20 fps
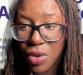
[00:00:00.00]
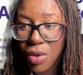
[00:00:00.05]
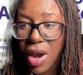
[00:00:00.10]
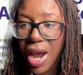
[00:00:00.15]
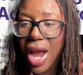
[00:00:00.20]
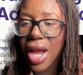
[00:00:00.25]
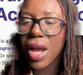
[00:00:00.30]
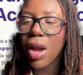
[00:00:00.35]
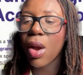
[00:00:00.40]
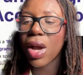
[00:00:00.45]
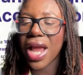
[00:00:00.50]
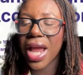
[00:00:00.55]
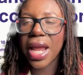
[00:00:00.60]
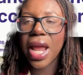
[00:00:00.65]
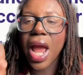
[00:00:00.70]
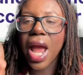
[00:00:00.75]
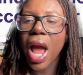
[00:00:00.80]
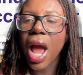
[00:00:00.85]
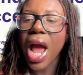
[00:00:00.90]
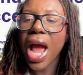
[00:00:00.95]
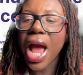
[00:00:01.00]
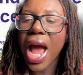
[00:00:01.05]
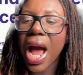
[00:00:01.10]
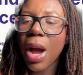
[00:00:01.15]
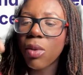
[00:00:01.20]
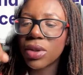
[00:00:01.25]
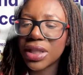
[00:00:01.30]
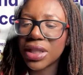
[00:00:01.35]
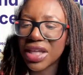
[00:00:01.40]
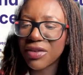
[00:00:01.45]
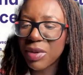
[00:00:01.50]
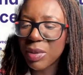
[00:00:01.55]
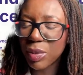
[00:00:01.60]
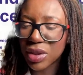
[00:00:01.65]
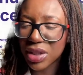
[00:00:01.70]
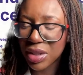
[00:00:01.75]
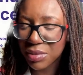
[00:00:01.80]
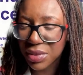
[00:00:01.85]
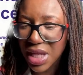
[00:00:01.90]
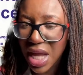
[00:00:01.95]
Right? Okay, I want to give people
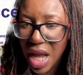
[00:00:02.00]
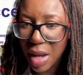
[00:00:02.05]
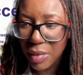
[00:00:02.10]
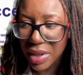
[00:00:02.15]
some time.